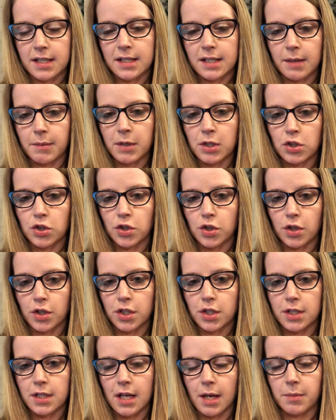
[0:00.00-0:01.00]
Some
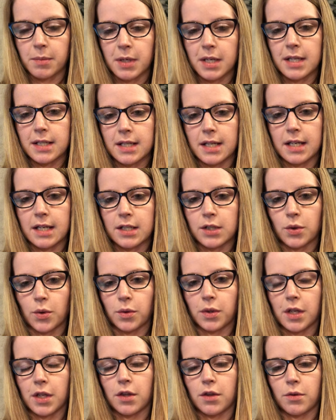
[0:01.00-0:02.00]
insurance companies it is
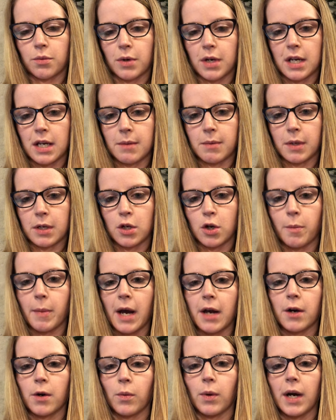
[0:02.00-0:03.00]
only 3, but no
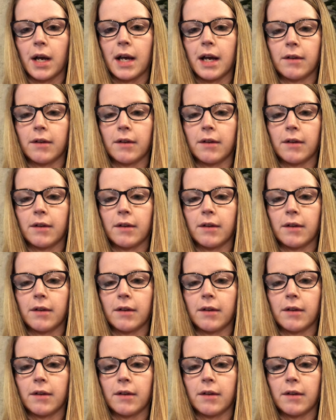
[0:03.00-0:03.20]
matter what,